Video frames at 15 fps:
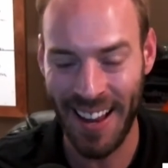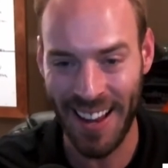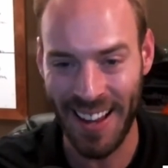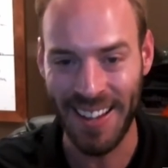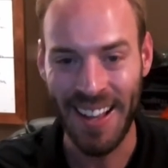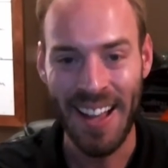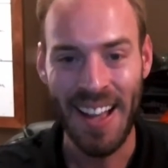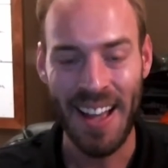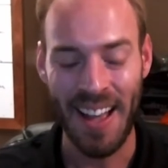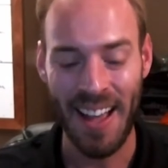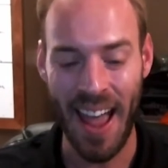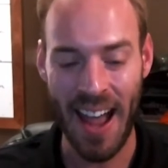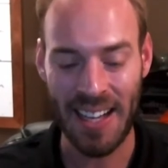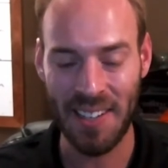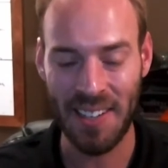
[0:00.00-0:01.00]
and
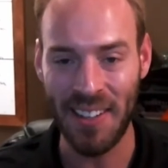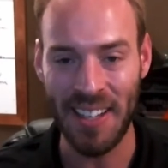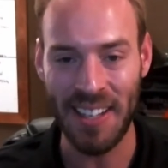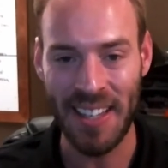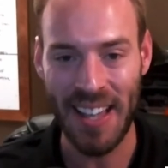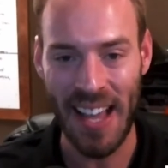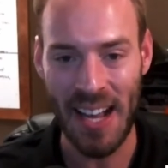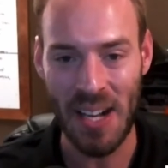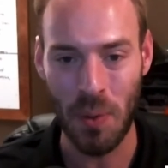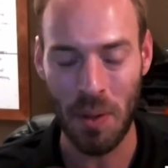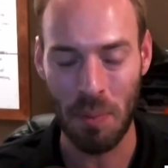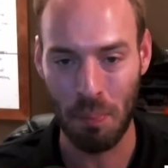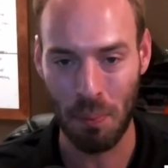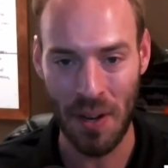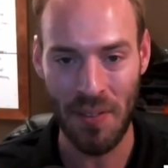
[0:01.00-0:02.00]
actively engage with
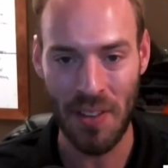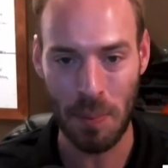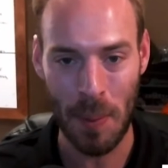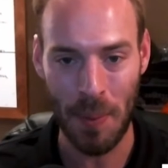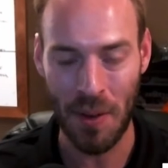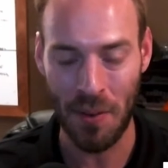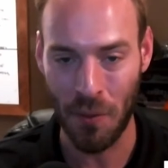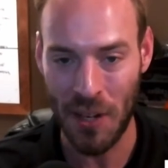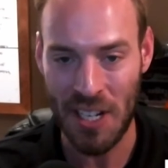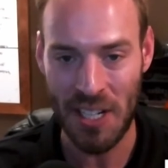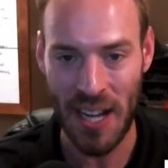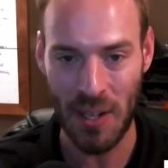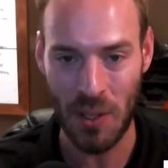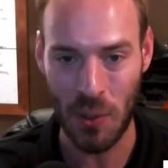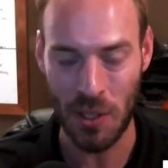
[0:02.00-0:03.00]
previous people that have reached
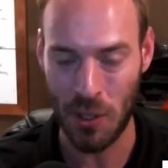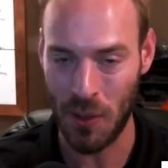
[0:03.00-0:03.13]
out to us